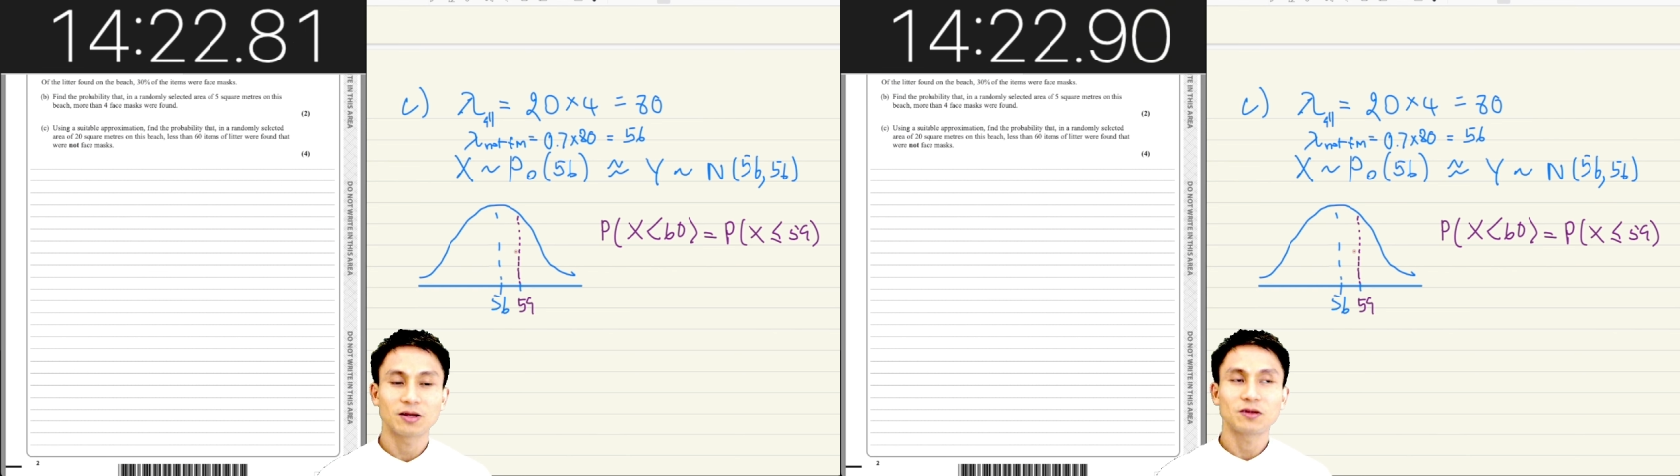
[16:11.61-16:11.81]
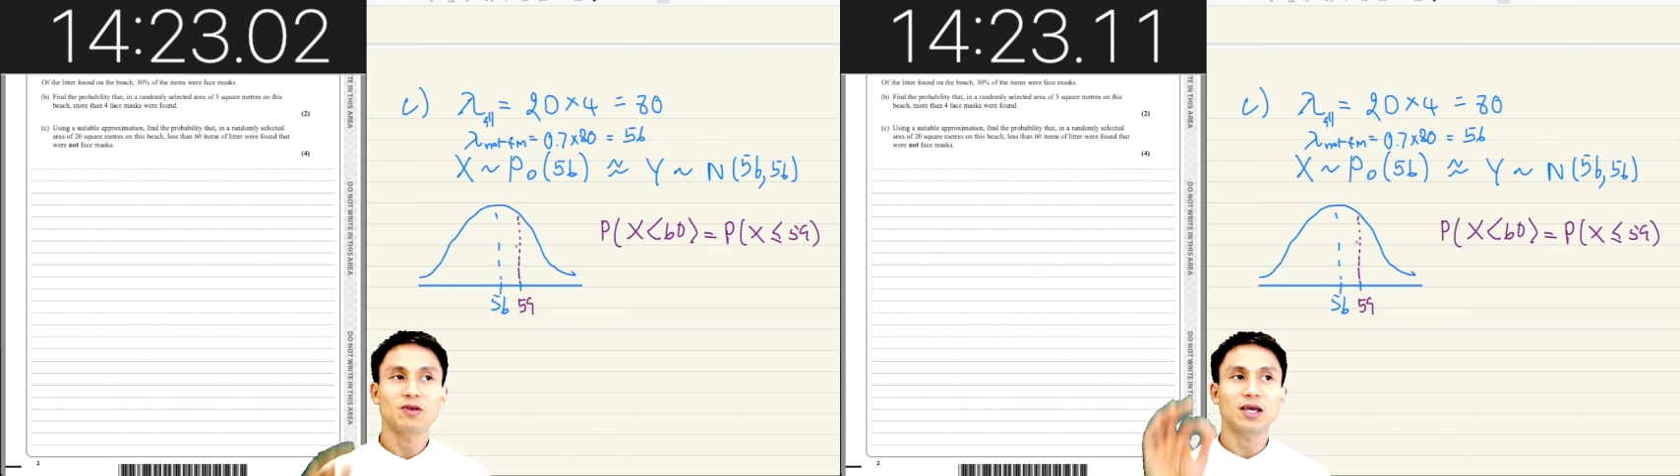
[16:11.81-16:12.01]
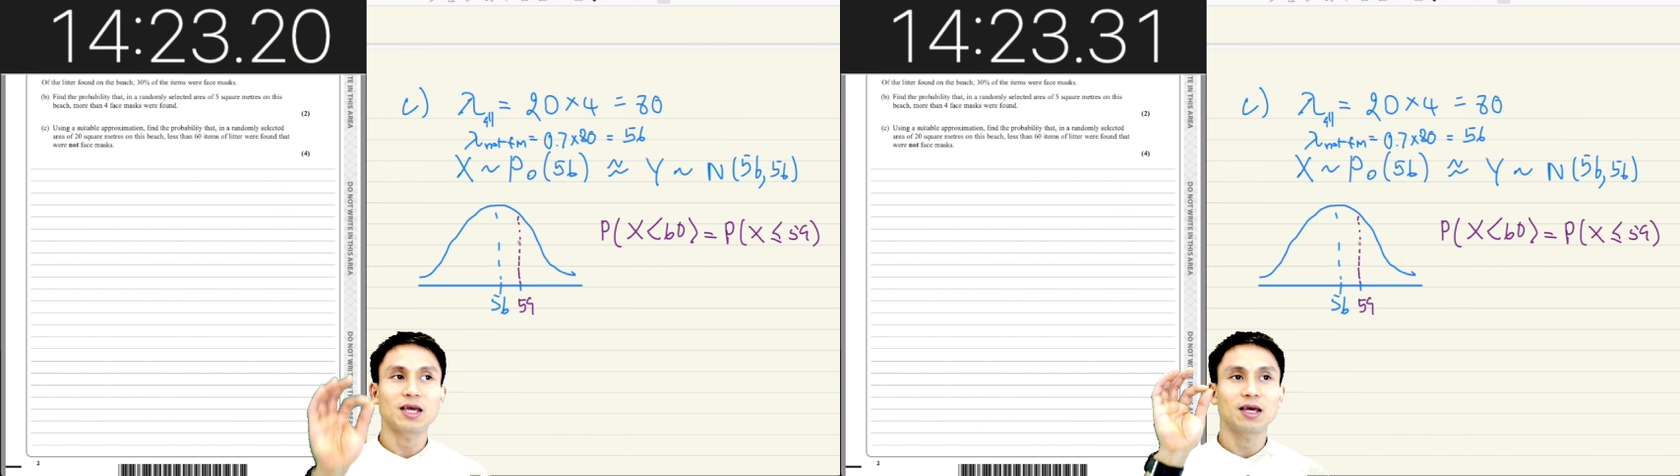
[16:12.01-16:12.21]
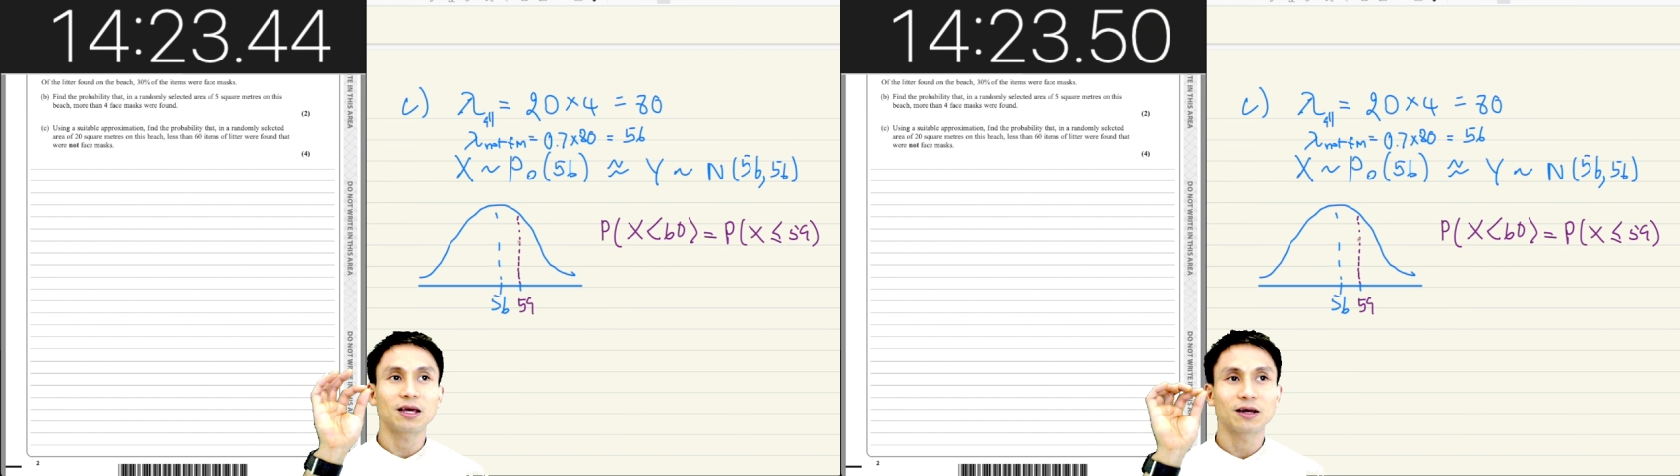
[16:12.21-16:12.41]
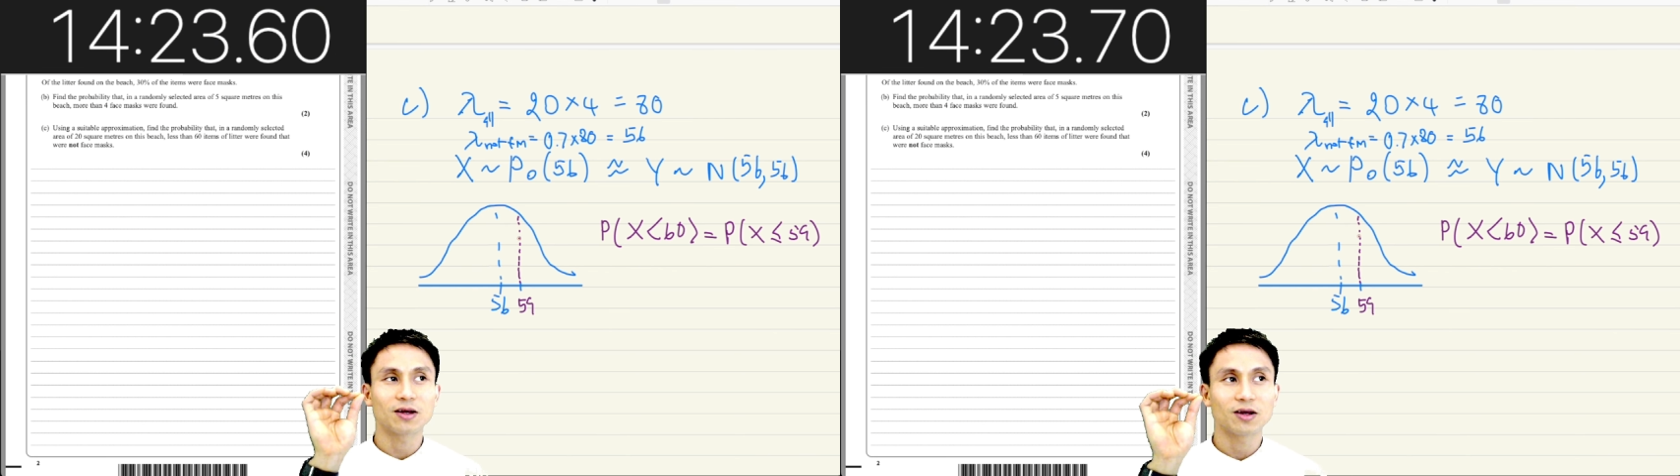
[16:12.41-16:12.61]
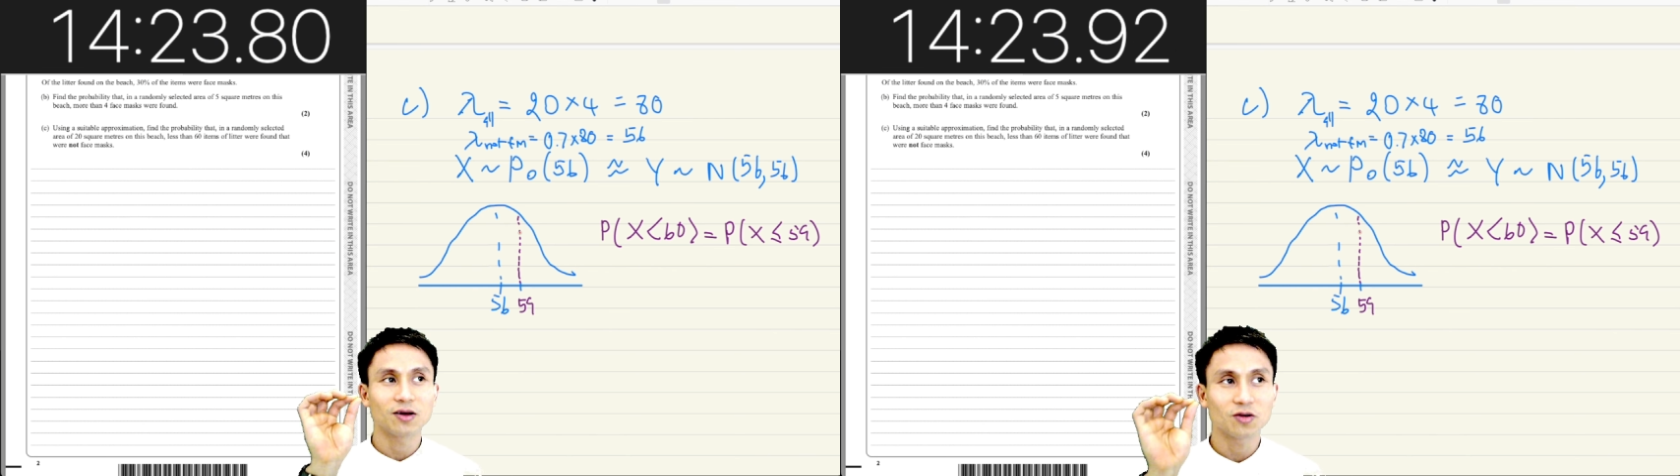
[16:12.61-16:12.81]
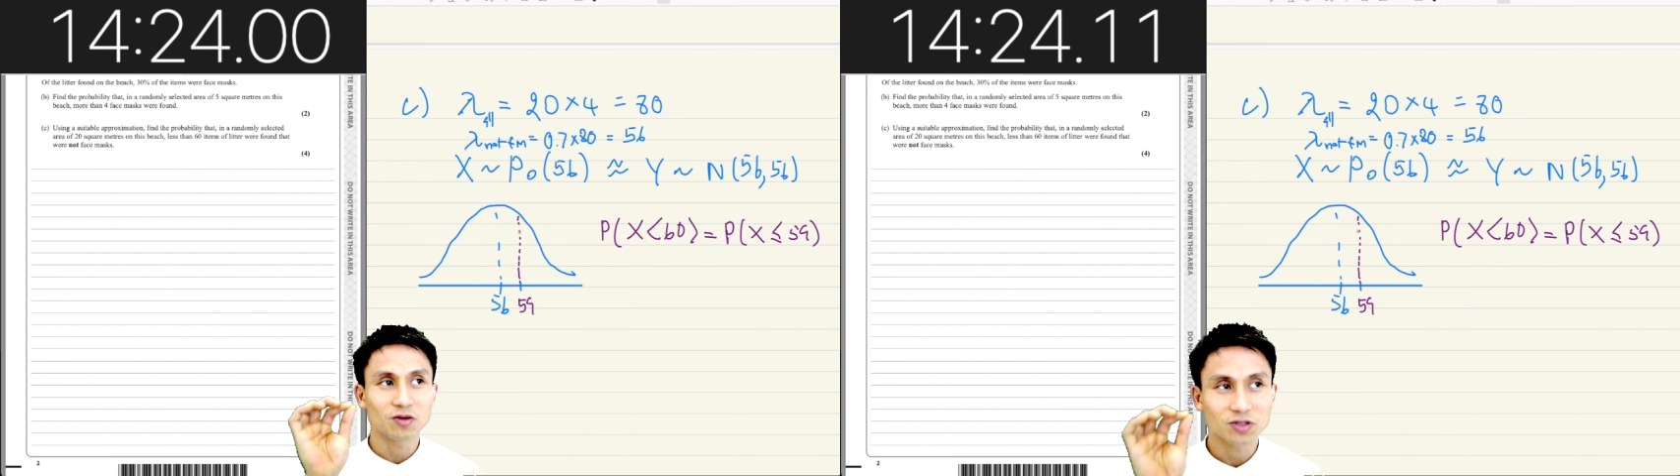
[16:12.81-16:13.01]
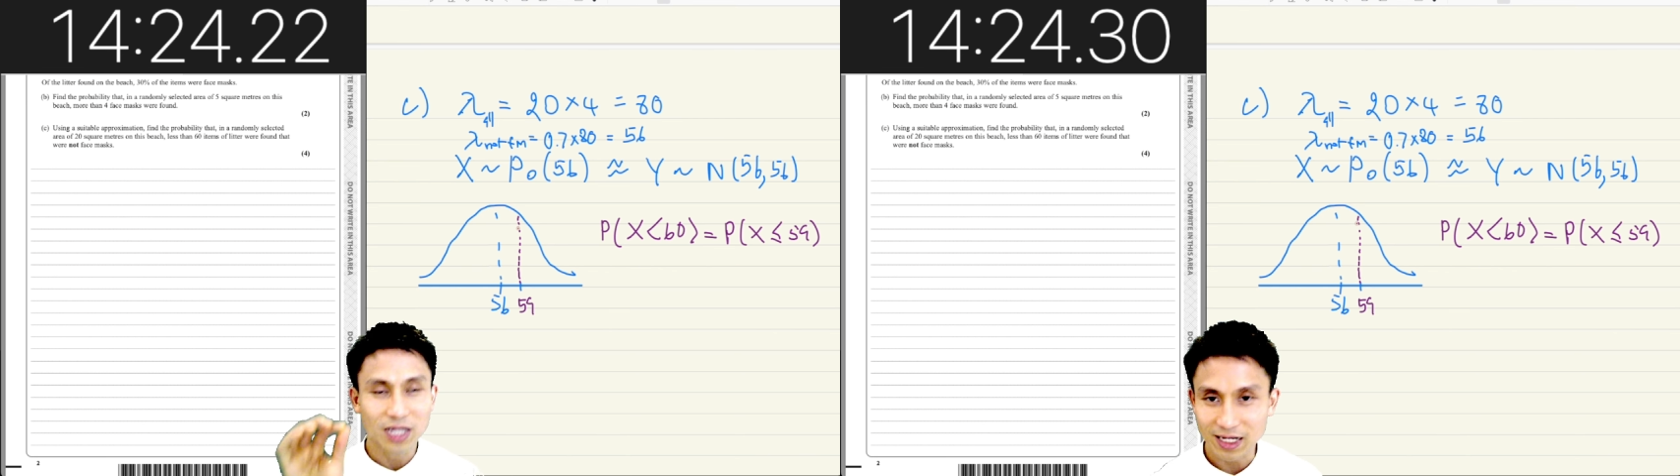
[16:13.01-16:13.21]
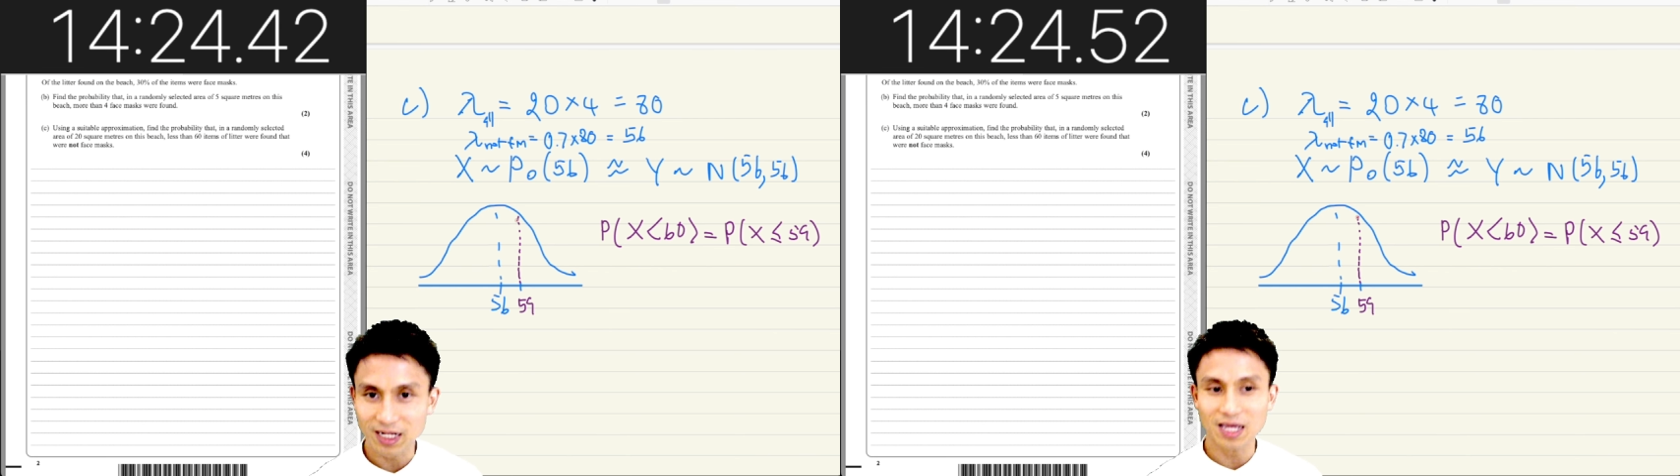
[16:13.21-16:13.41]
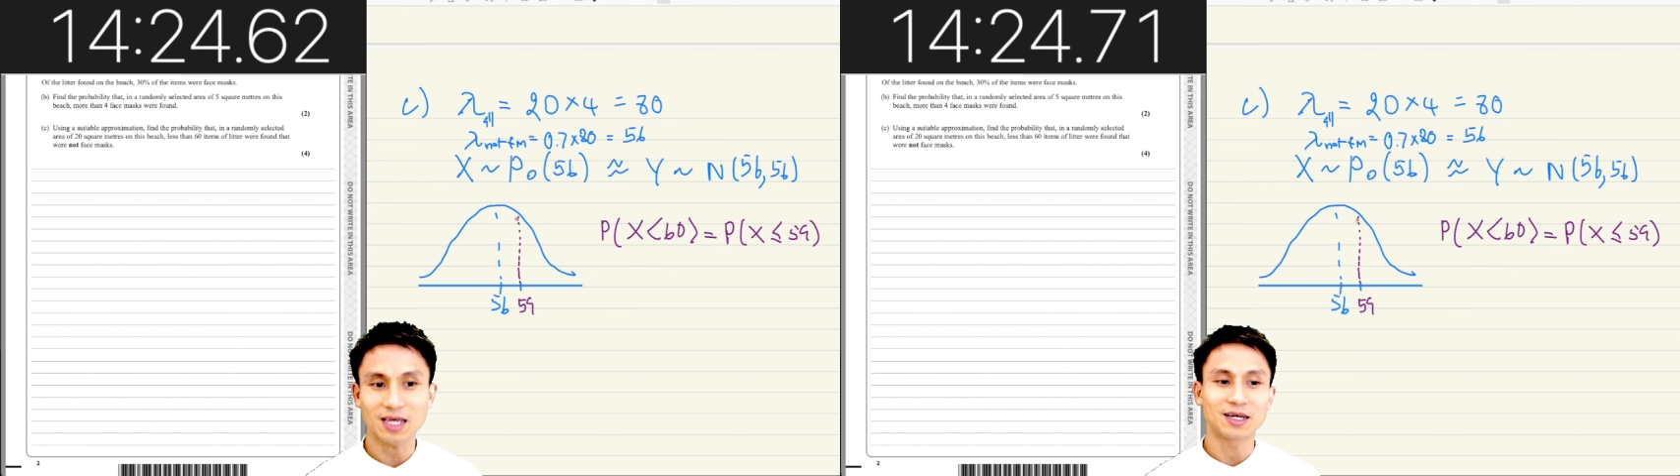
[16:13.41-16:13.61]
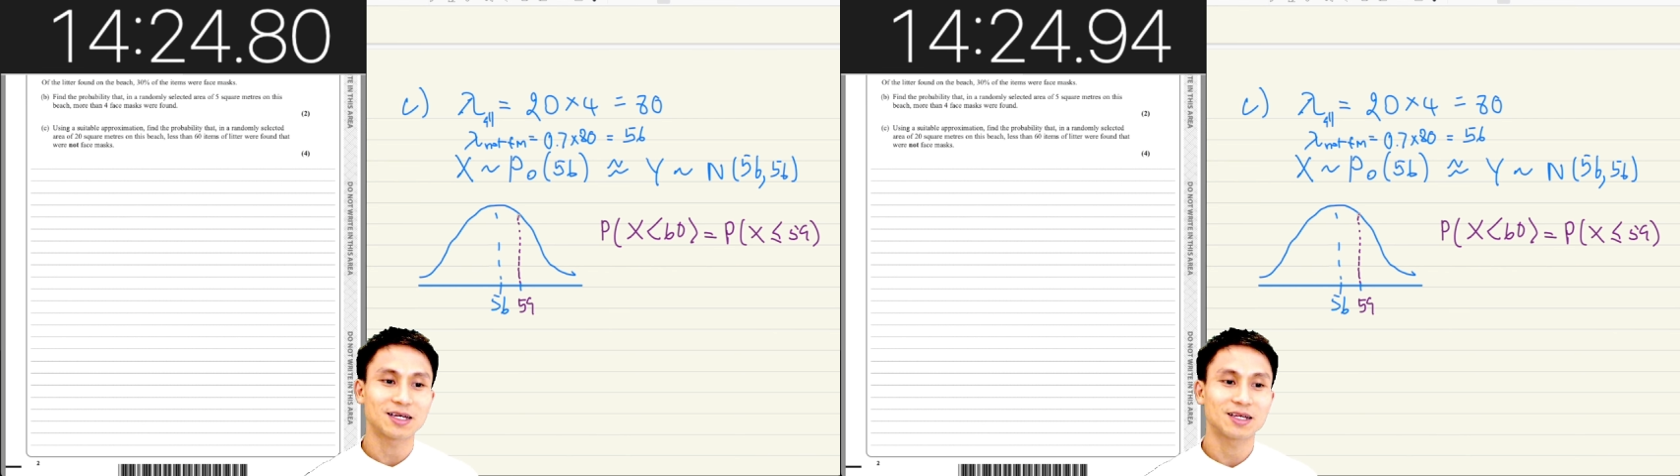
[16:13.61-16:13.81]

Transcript: The technique,